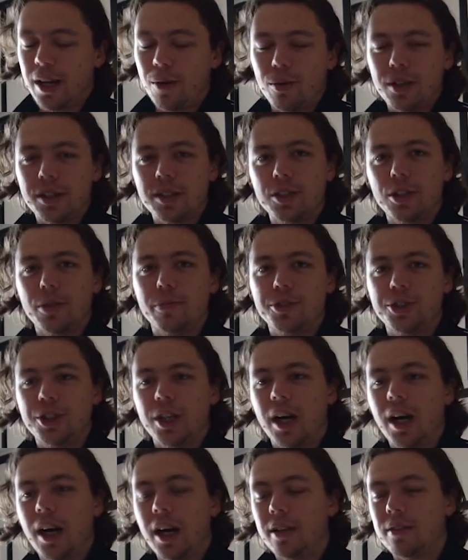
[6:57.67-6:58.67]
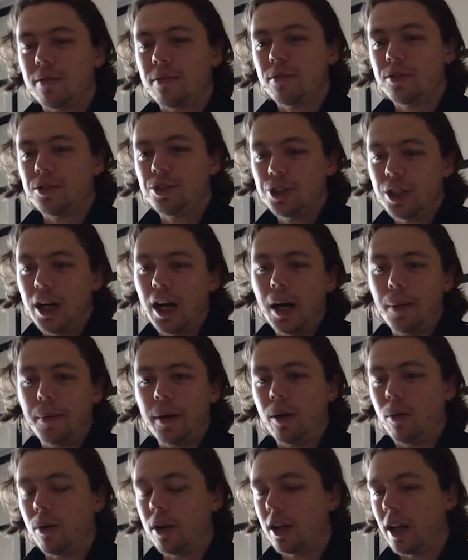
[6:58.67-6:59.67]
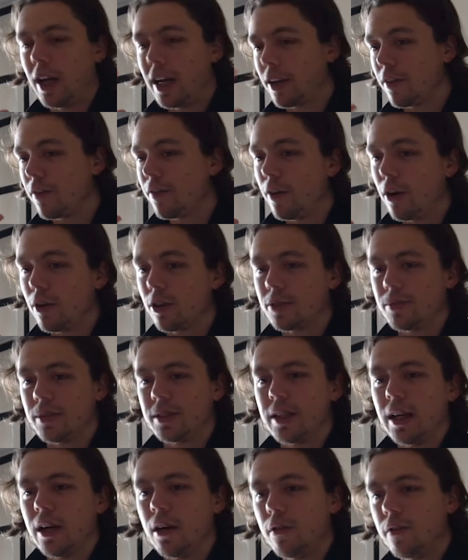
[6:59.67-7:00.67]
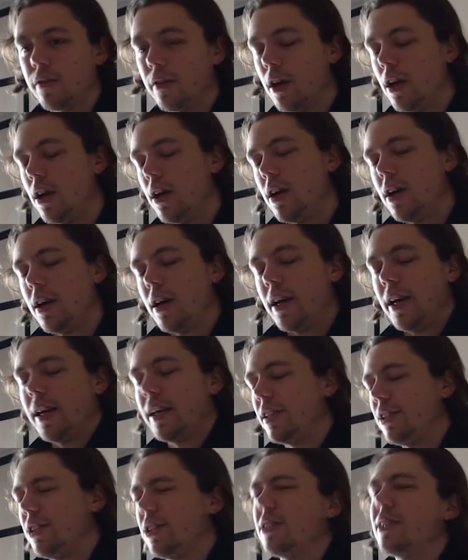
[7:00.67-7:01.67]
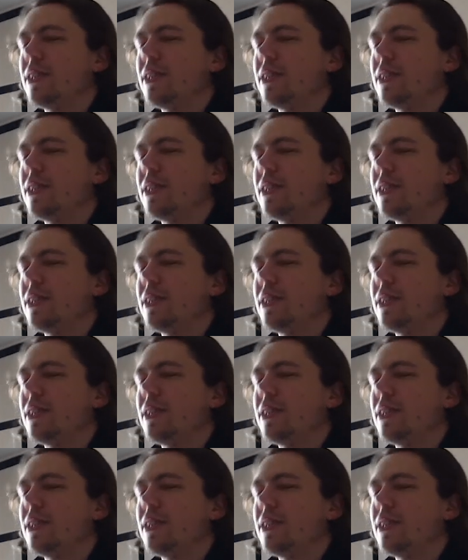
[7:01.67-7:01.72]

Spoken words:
I want it super sharp and I want to like focus myself, it's